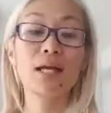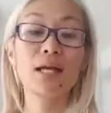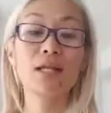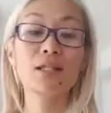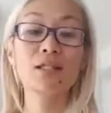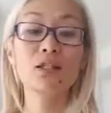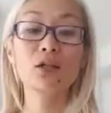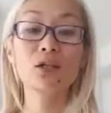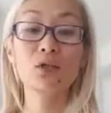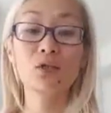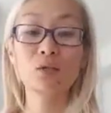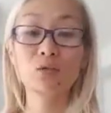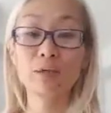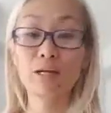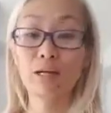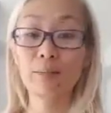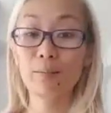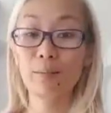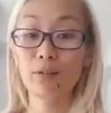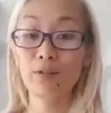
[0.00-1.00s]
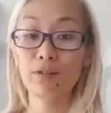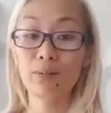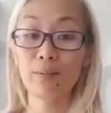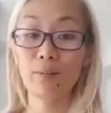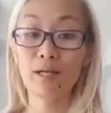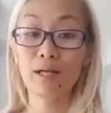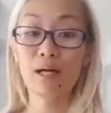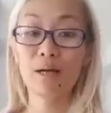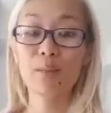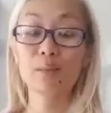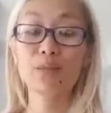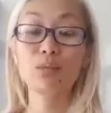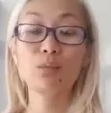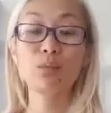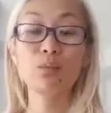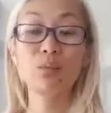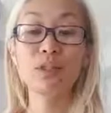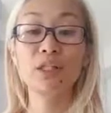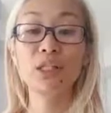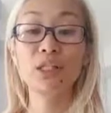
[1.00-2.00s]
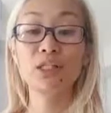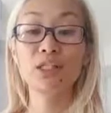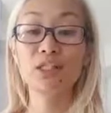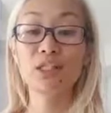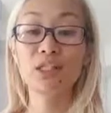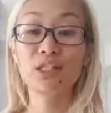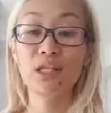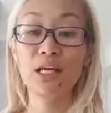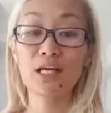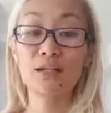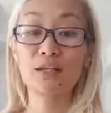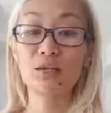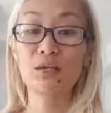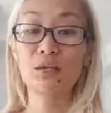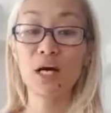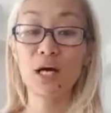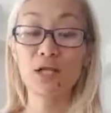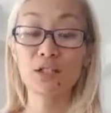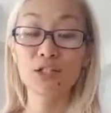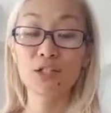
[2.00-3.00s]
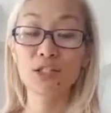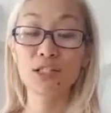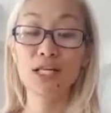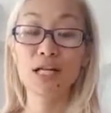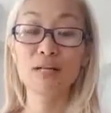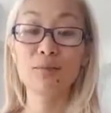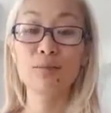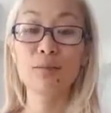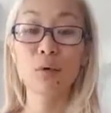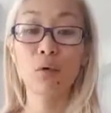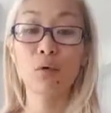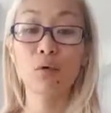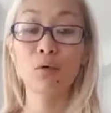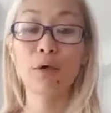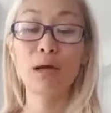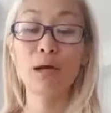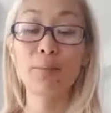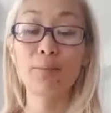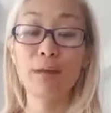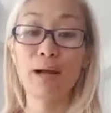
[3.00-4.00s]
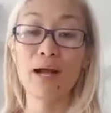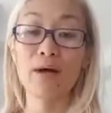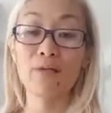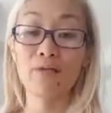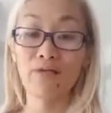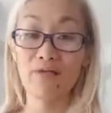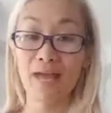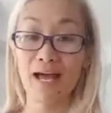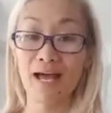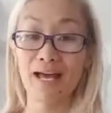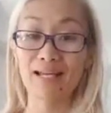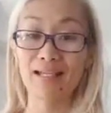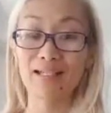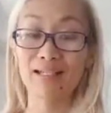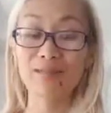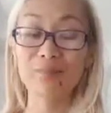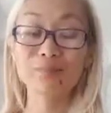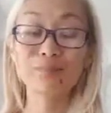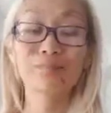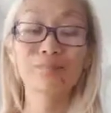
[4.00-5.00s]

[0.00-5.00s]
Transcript: It's a great book to pick up to really just get you to understand more about that.